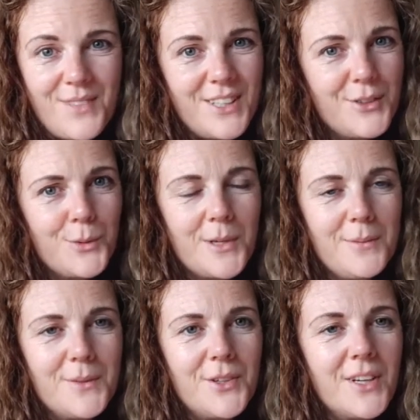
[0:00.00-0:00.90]
No
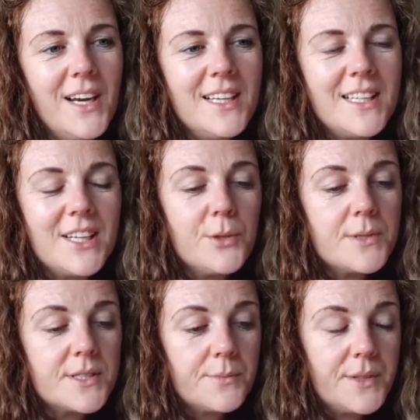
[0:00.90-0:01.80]
problem at all. It could
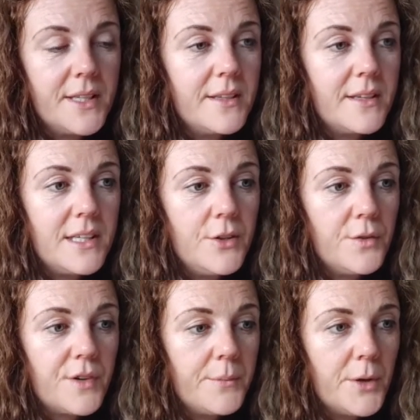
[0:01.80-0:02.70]
be something, you know,
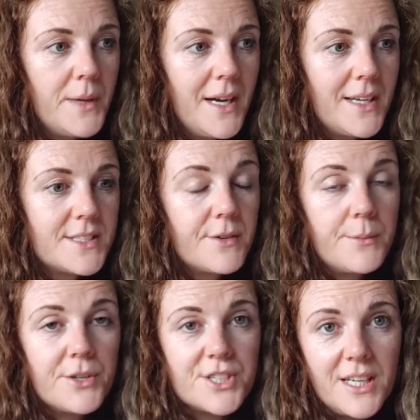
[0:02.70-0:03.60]
from your past, from
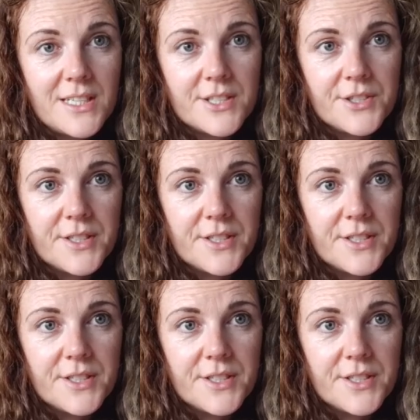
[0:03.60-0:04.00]
your childhood.